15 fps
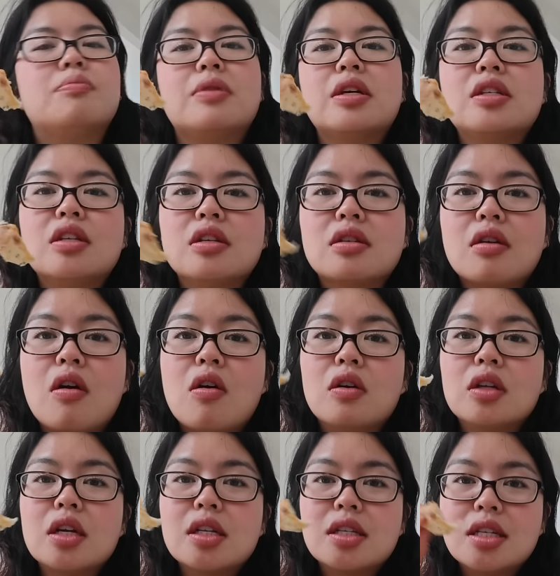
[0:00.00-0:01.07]
place is
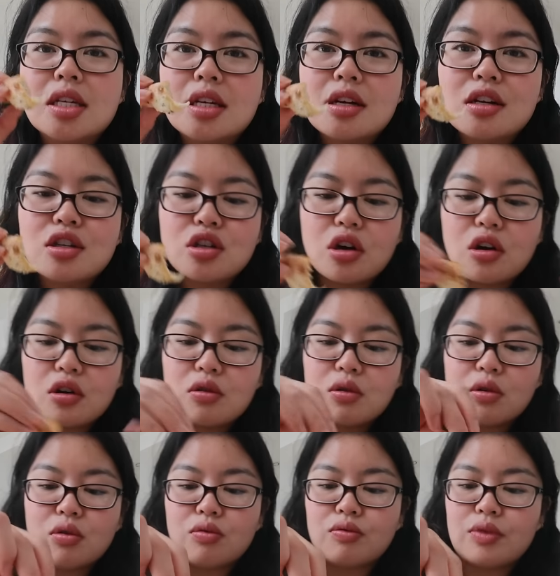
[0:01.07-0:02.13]
called Tikka
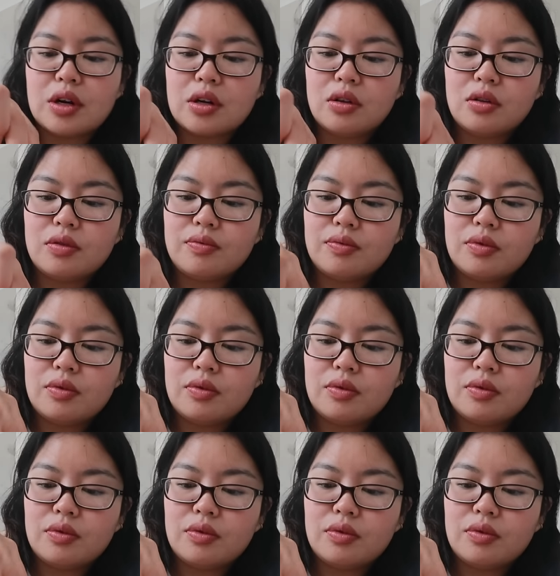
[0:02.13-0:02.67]
Charcoal Grill.